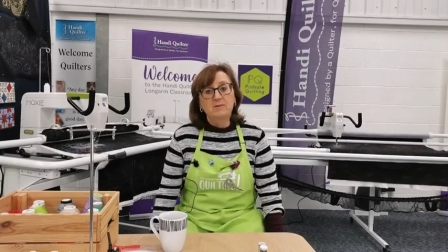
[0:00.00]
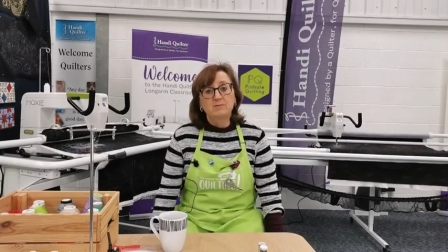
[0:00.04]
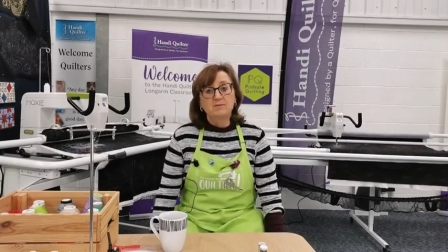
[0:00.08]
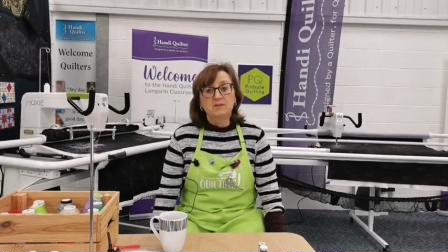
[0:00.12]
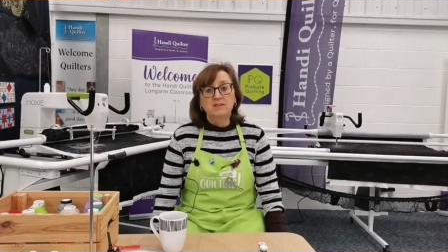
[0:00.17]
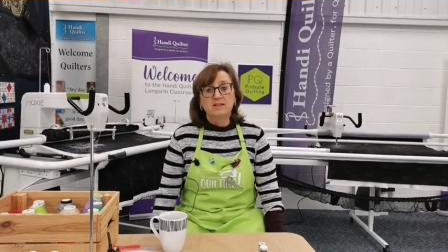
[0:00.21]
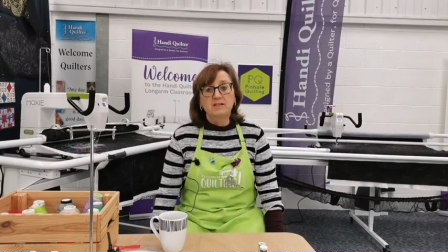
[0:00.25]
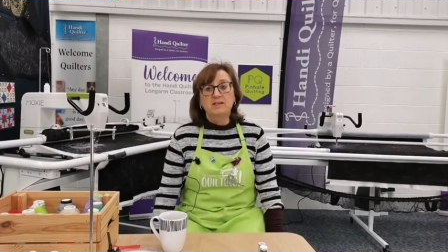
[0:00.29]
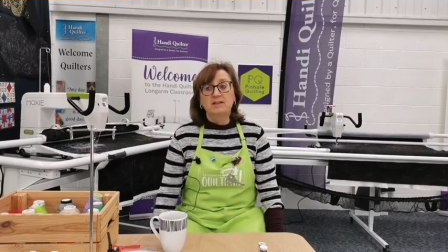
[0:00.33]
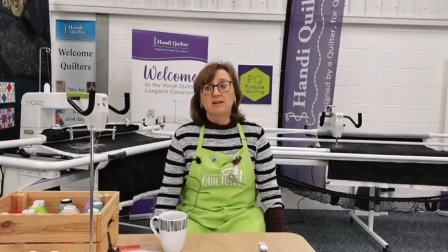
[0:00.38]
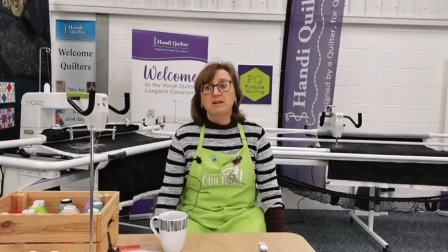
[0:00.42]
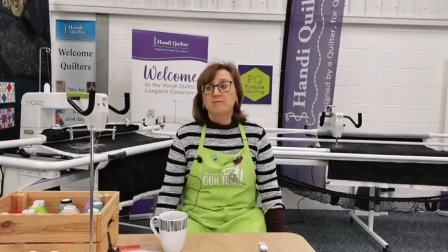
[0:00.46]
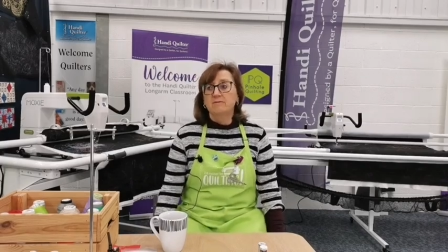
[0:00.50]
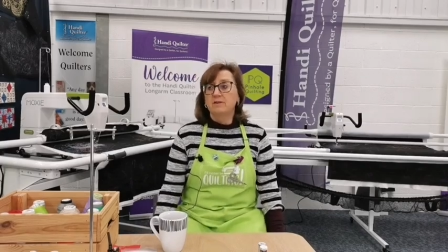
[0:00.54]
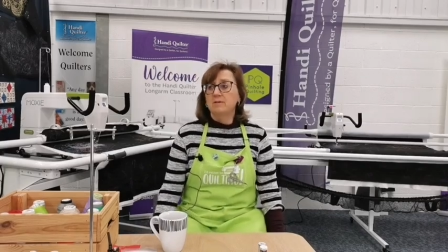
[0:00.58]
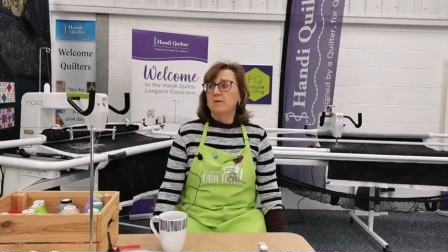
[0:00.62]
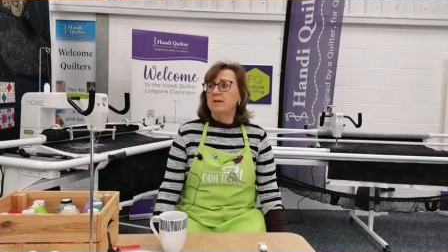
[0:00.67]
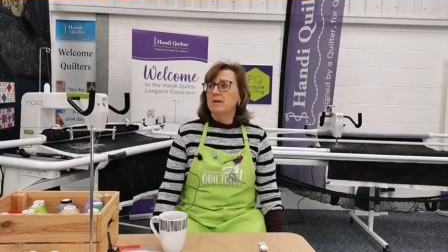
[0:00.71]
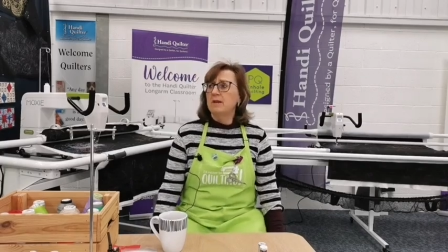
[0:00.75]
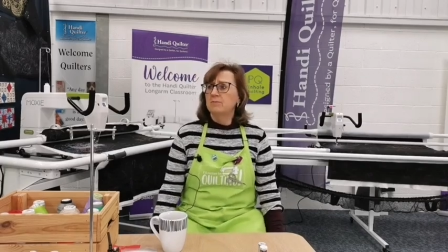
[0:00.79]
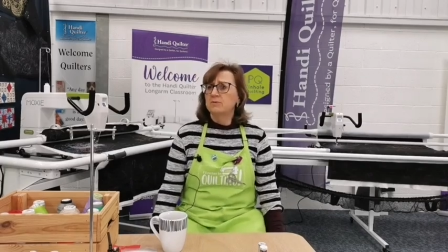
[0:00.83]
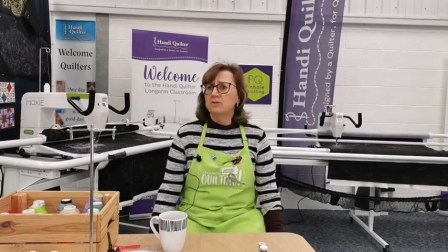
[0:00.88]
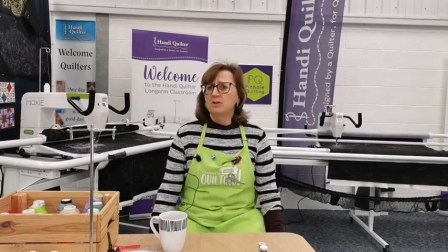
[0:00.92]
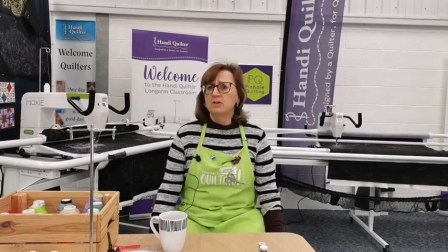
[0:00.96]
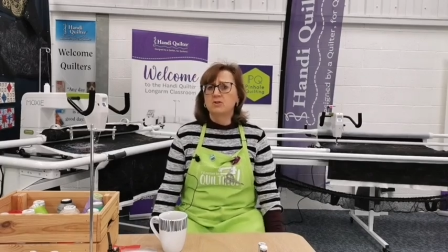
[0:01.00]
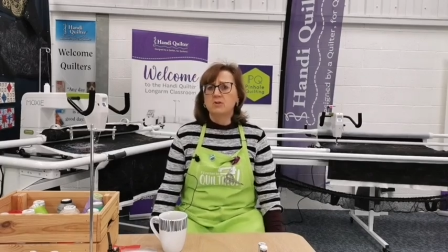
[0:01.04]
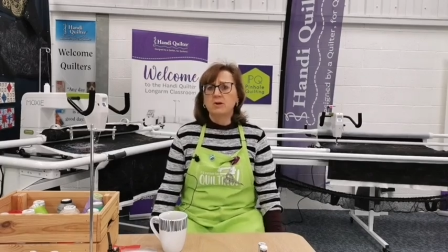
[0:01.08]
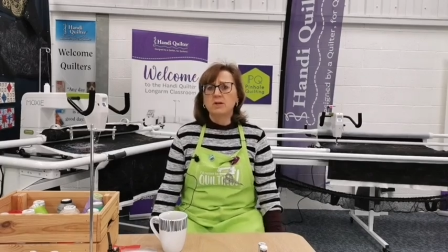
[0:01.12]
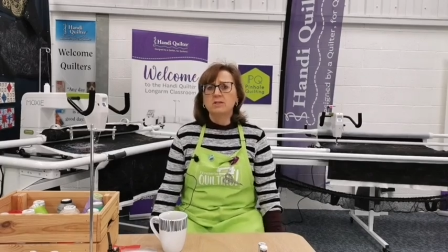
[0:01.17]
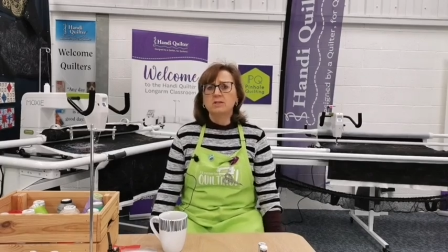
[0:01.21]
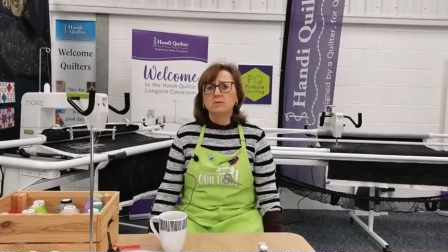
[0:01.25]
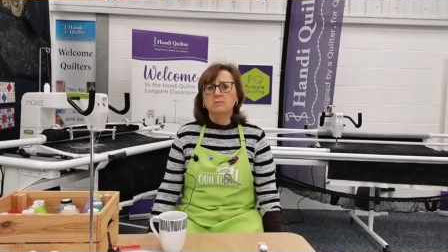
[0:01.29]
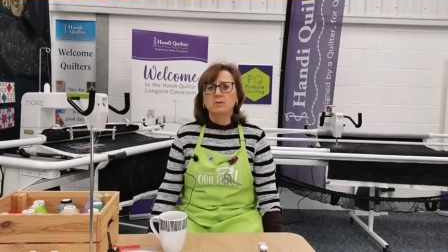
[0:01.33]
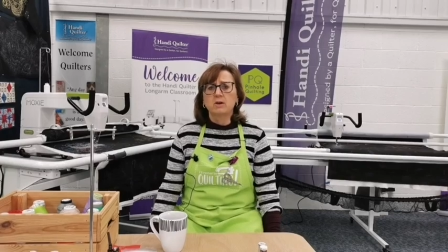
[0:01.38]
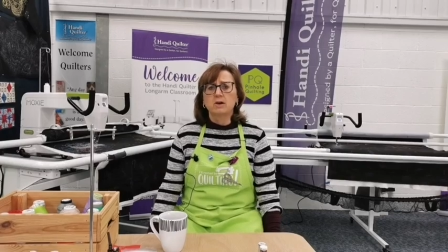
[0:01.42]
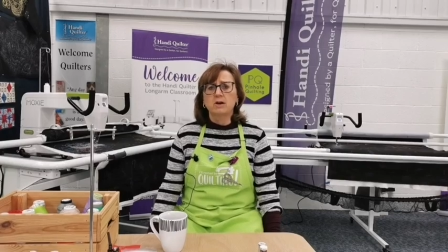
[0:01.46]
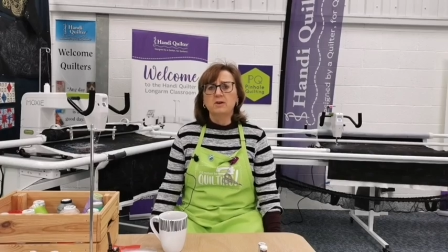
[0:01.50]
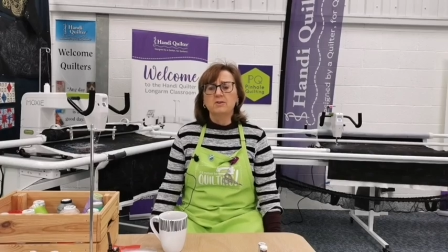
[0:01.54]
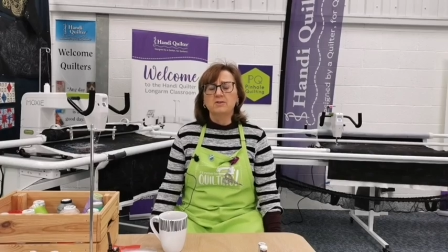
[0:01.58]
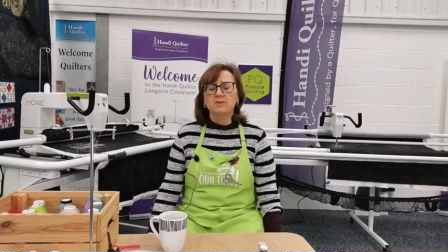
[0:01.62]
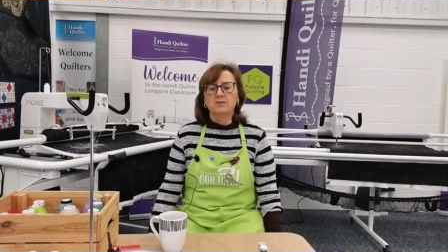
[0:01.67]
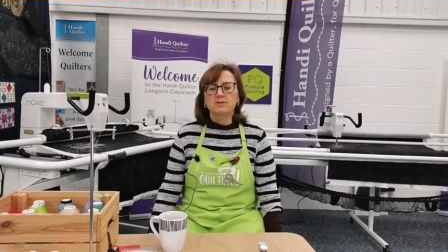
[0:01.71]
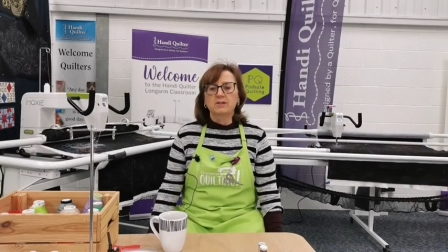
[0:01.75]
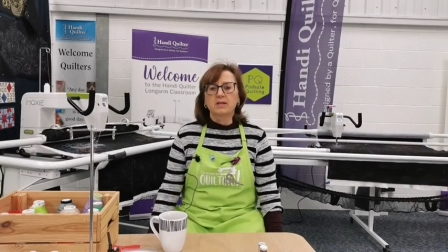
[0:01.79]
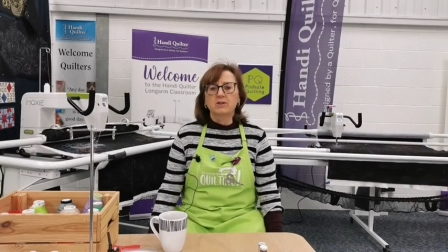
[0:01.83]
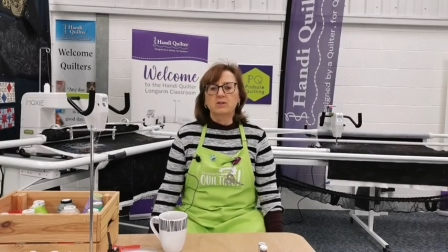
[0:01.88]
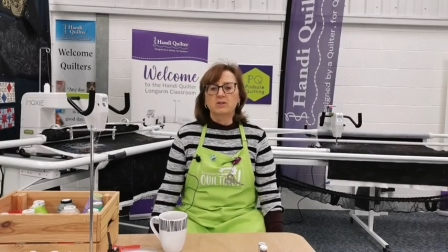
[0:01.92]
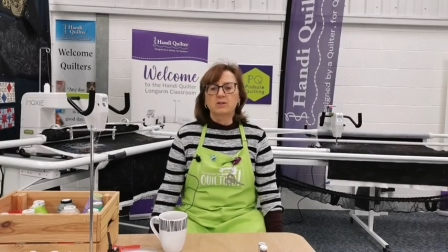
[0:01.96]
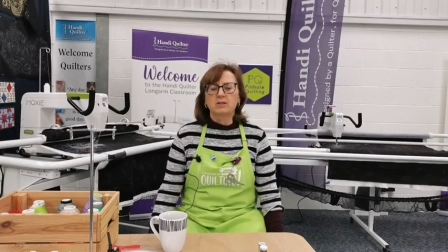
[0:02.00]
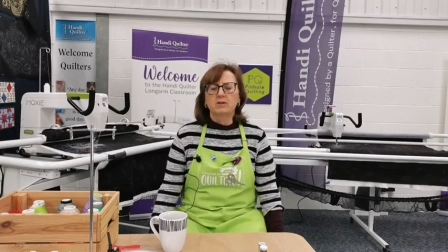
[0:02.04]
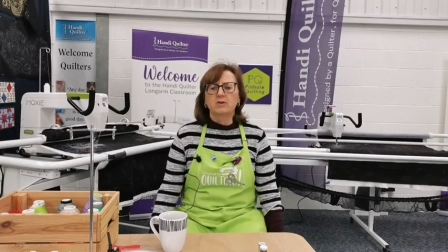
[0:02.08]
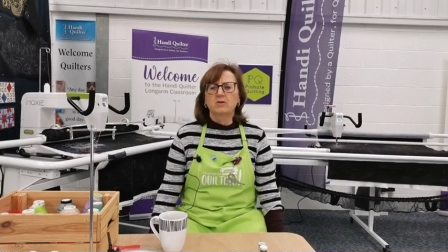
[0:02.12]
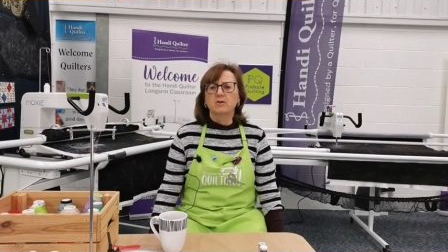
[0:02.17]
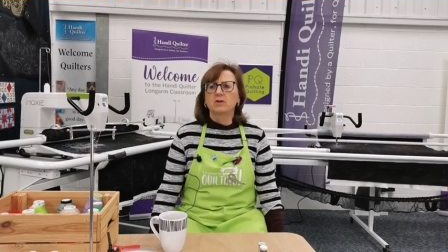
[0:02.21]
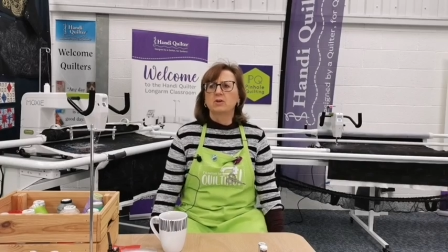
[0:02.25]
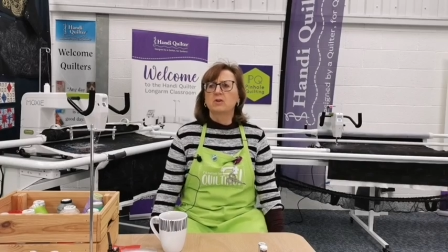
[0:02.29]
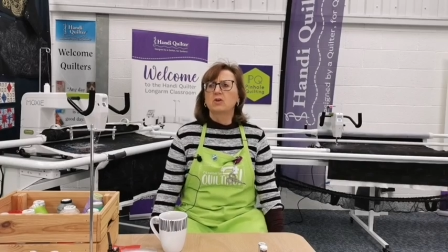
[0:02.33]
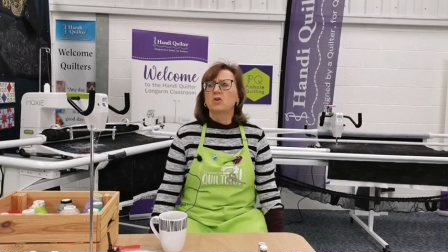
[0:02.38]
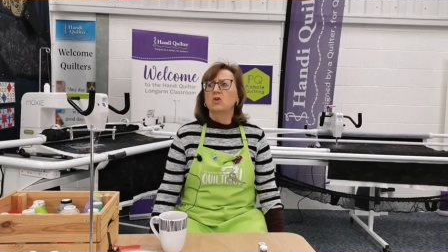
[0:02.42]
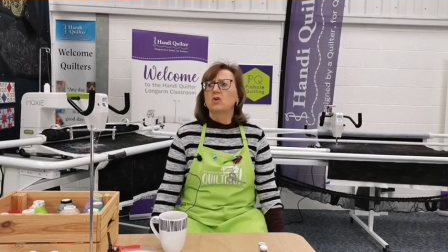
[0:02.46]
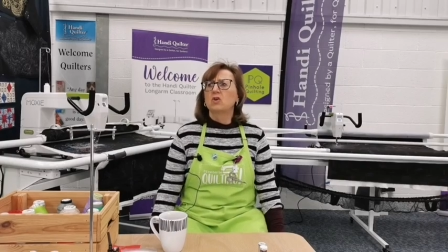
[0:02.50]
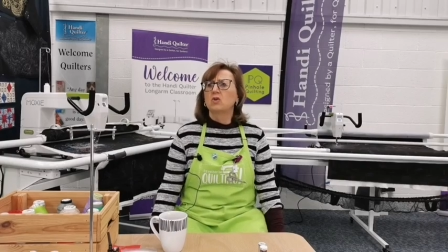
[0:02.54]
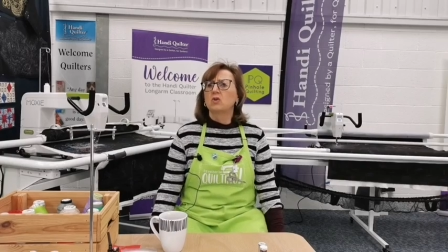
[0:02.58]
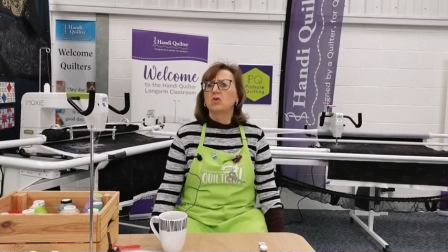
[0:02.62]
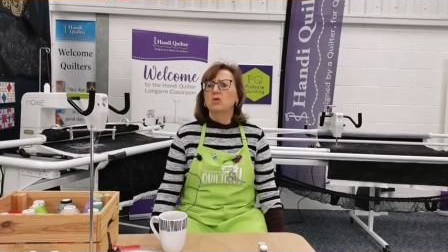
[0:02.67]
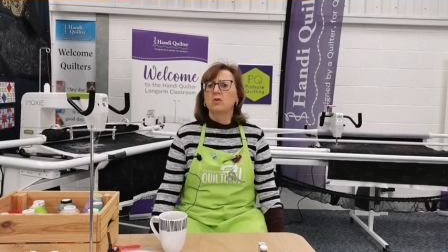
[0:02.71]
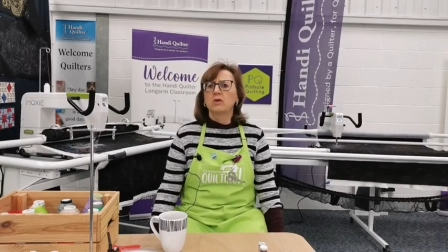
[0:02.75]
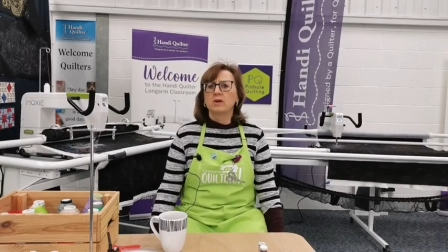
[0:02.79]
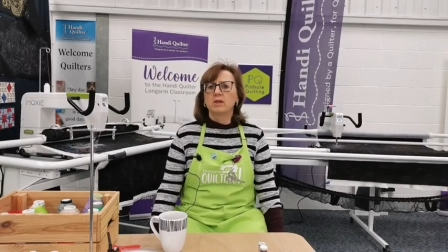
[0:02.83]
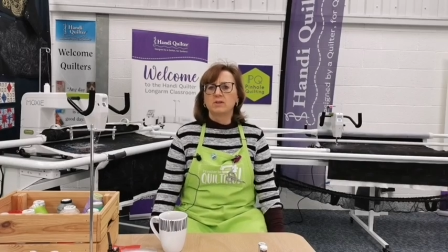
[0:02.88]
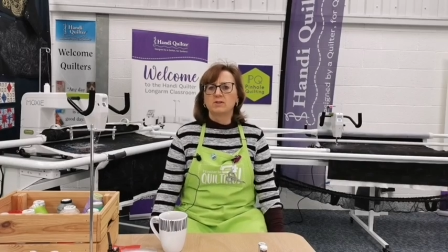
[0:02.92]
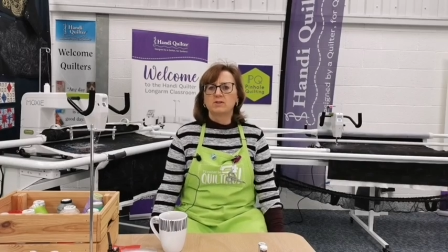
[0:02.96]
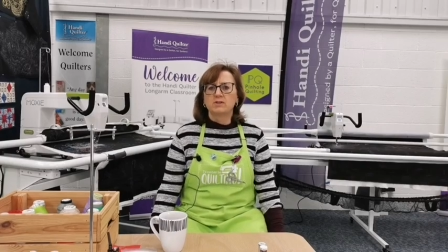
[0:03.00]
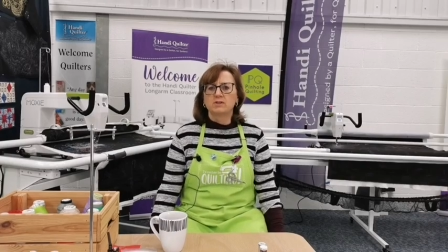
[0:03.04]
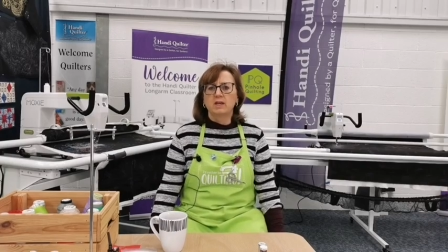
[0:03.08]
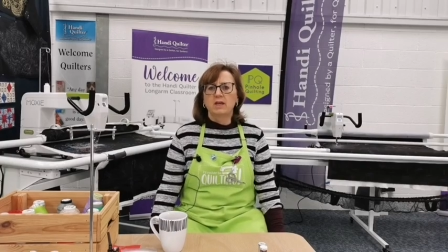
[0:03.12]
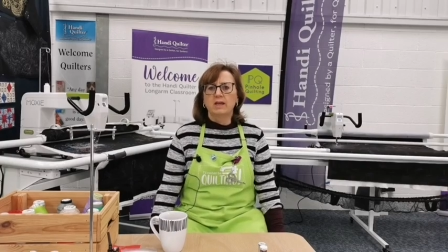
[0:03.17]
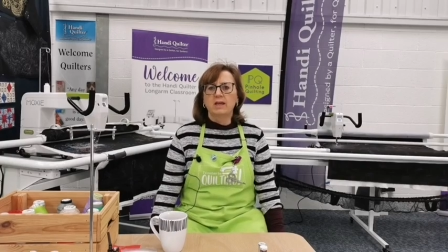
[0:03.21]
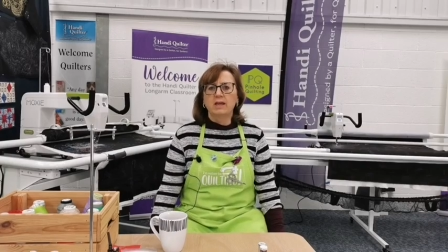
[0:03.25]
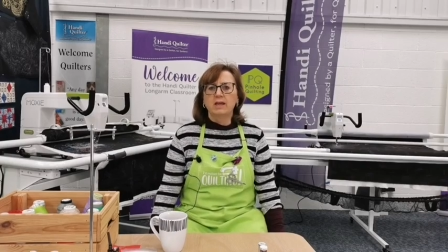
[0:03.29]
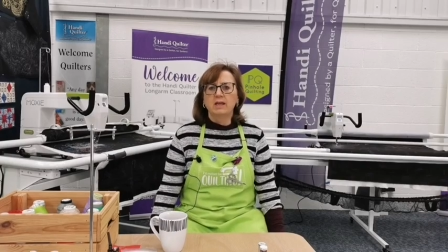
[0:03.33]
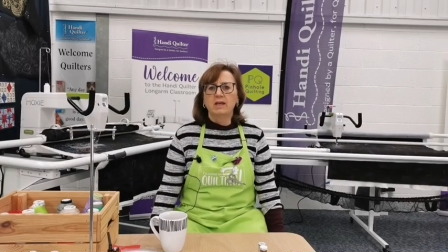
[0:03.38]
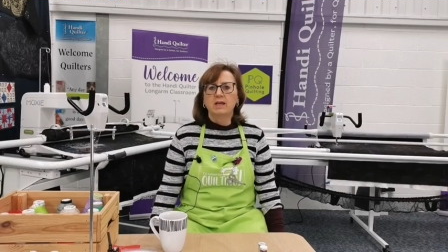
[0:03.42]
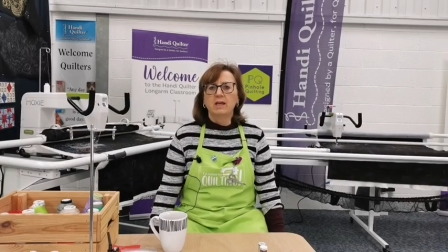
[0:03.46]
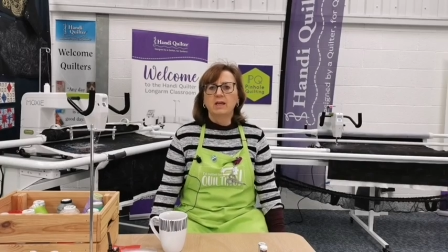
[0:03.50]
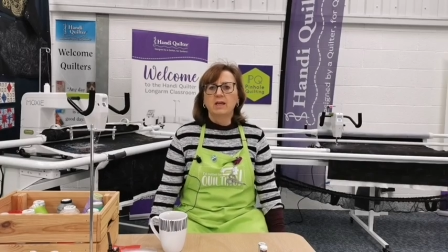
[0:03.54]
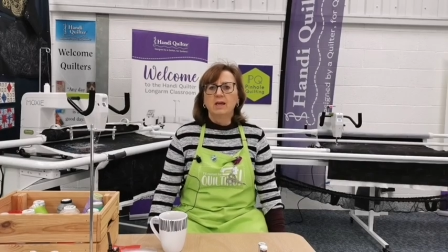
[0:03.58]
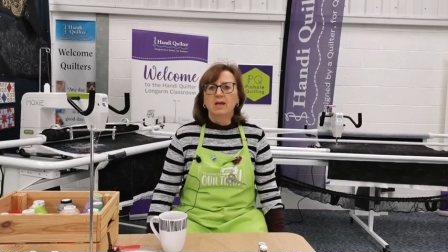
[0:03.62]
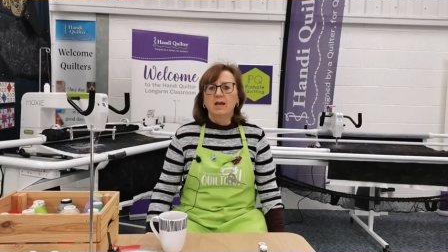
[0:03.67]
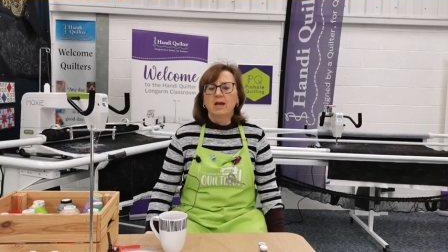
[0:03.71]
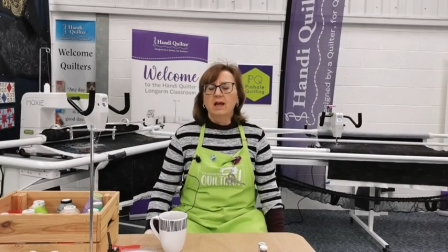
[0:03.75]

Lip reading: Absolutely lovely. Went up to Trentham Gardens actually on a glorious day,